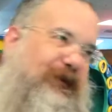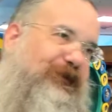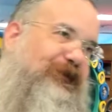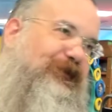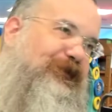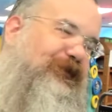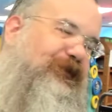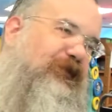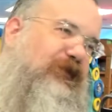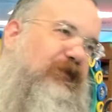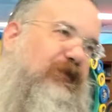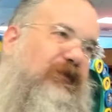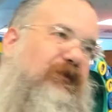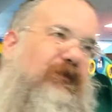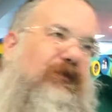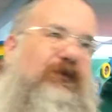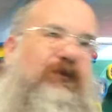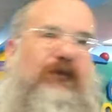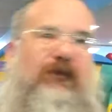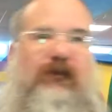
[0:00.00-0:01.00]
serving God in
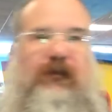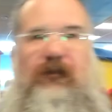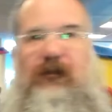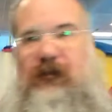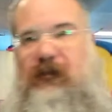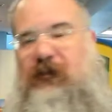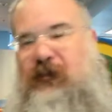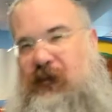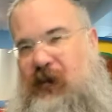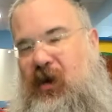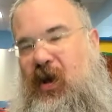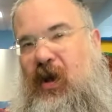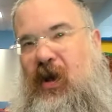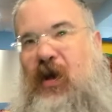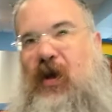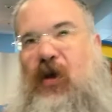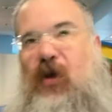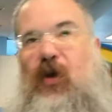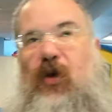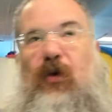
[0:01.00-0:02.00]
the way I should be.
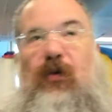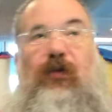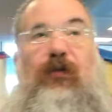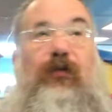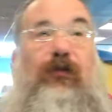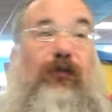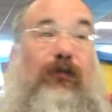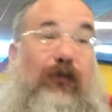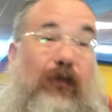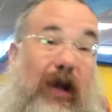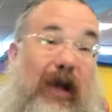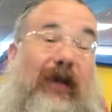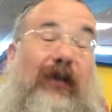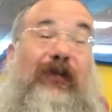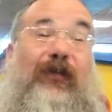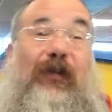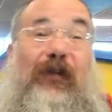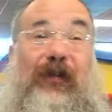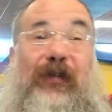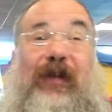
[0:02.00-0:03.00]
Right.
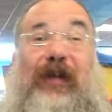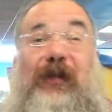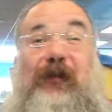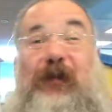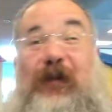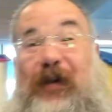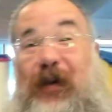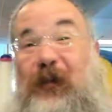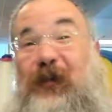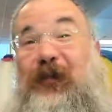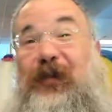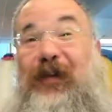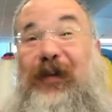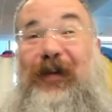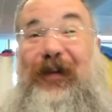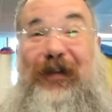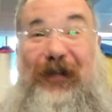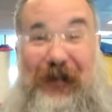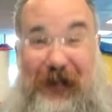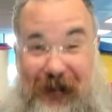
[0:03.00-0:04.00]
So then it becomes
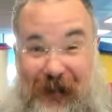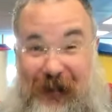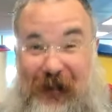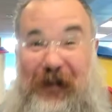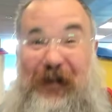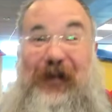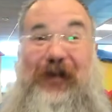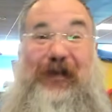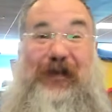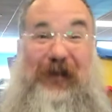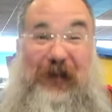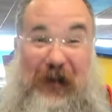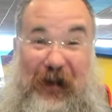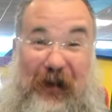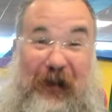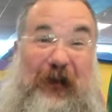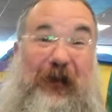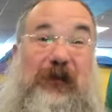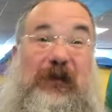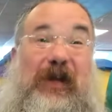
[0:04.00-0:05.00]
a
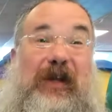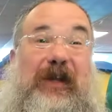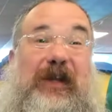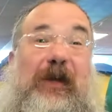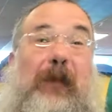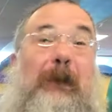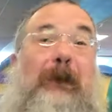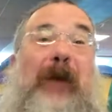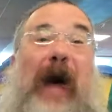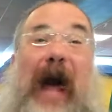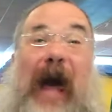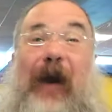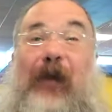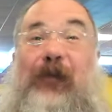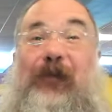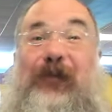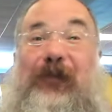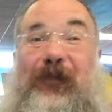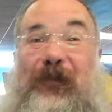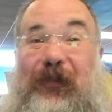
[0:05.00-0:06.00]
it right.
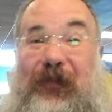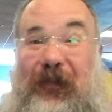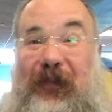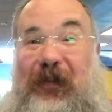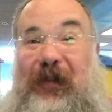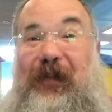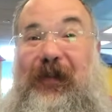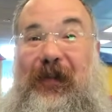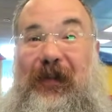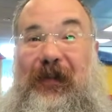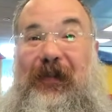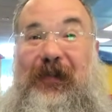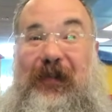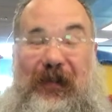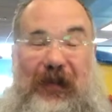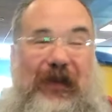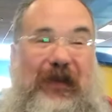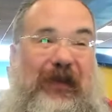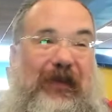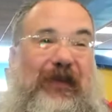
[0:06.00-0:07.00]
compounds exactly.
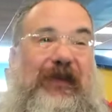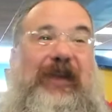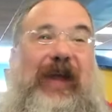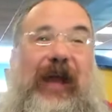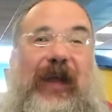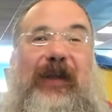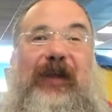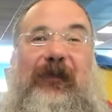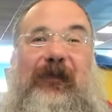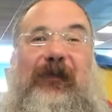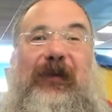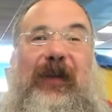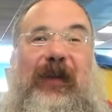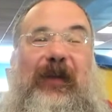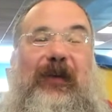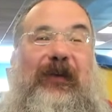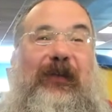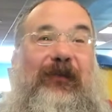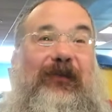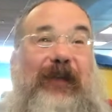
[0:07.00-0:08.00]
the the negative
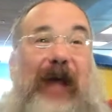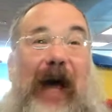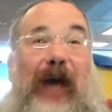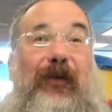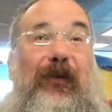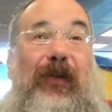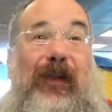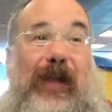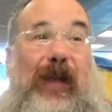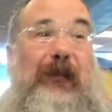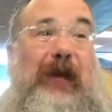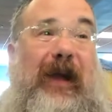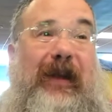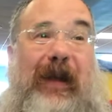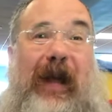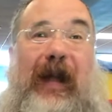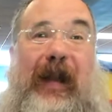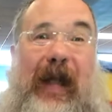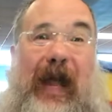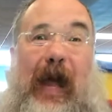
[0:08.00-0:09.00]
feeling because not only am I
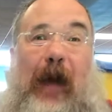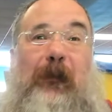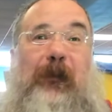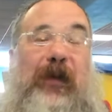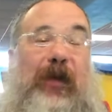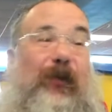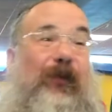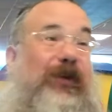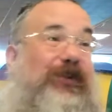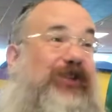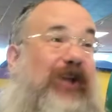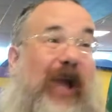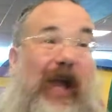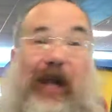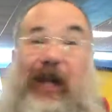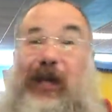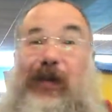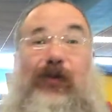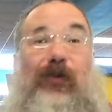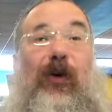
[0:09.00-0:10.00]
not happy, which
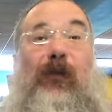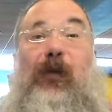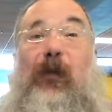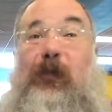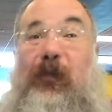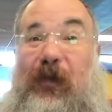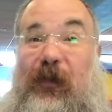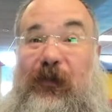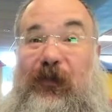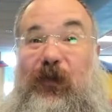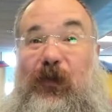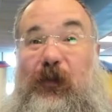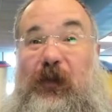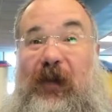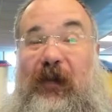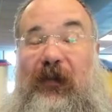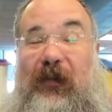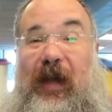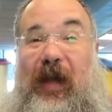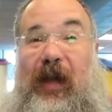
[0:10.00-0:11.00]
any normal person would
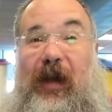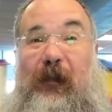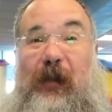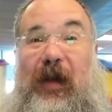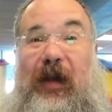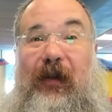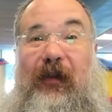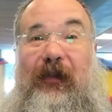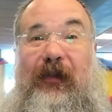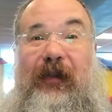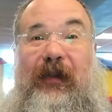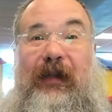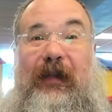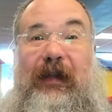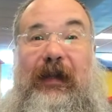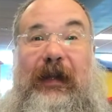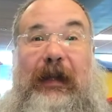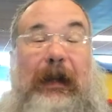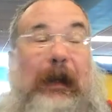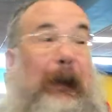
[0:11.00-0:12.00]
be sad about,
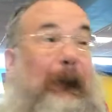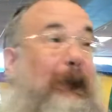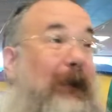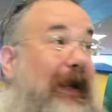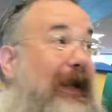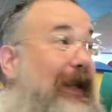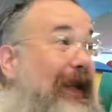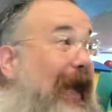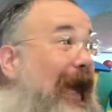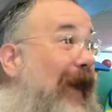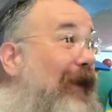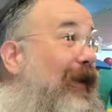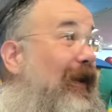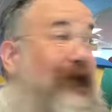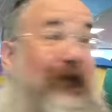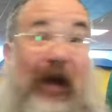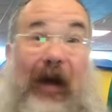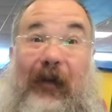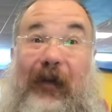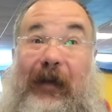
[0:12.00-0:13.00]
exactly. but now I
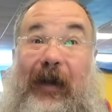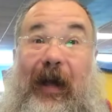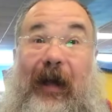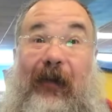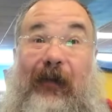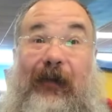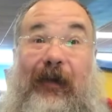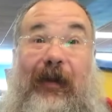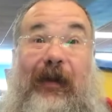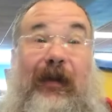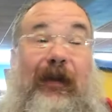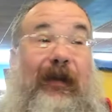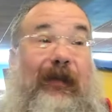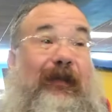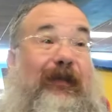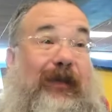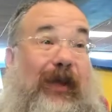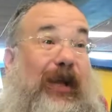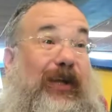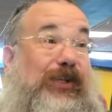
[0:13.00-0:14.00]
found out
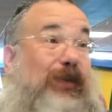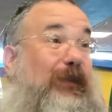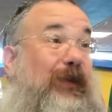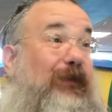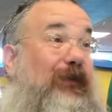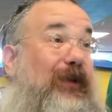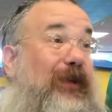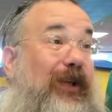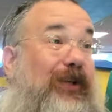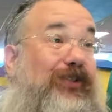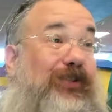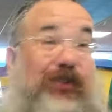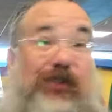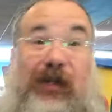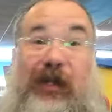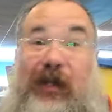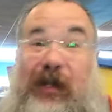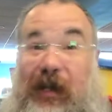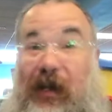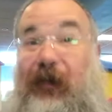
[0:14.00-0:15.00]
that I should be
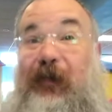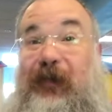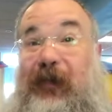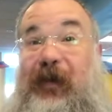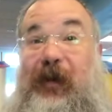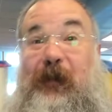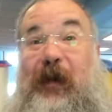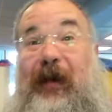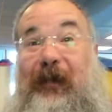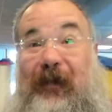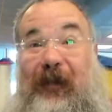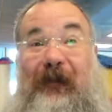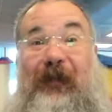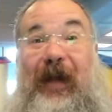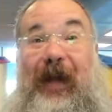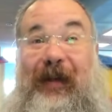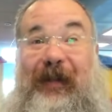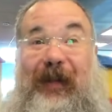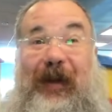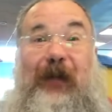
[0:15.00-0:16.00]
religiously guilty about the
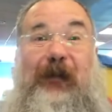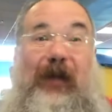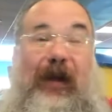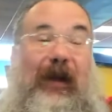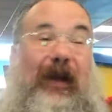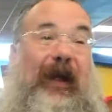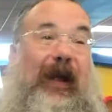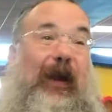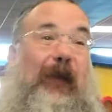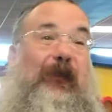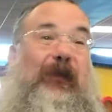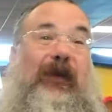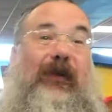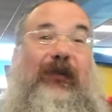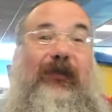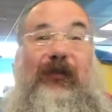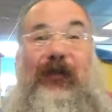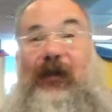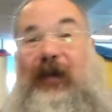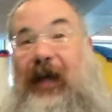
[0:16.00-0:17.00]
fact that I'm not
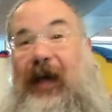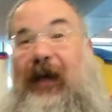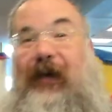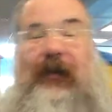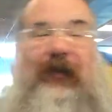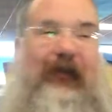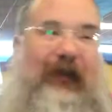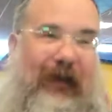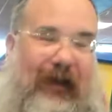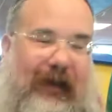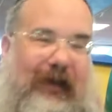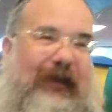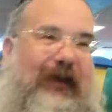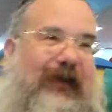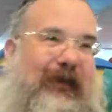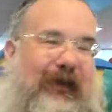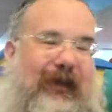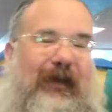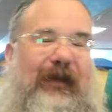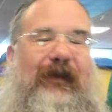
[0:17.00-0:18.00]
happy. So now it's like,
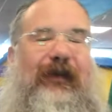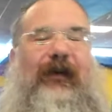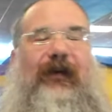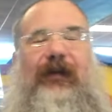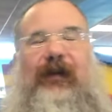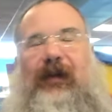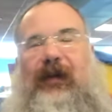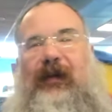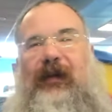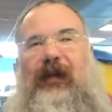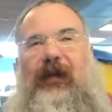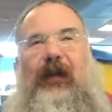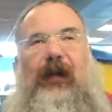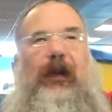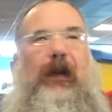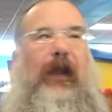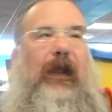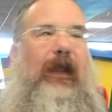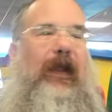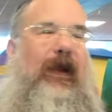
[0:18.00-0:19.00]
yeah, okay.
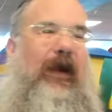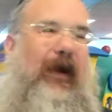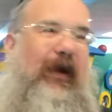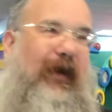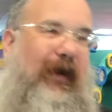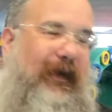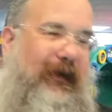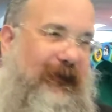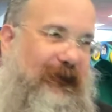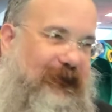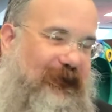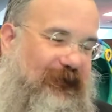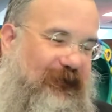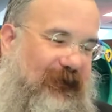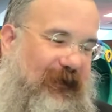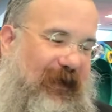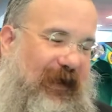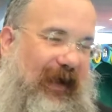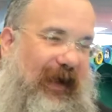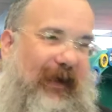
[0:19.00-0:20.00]
Exactly. All right.
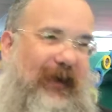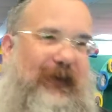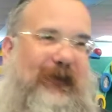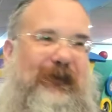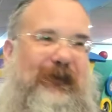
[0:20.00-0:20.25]
Yeah.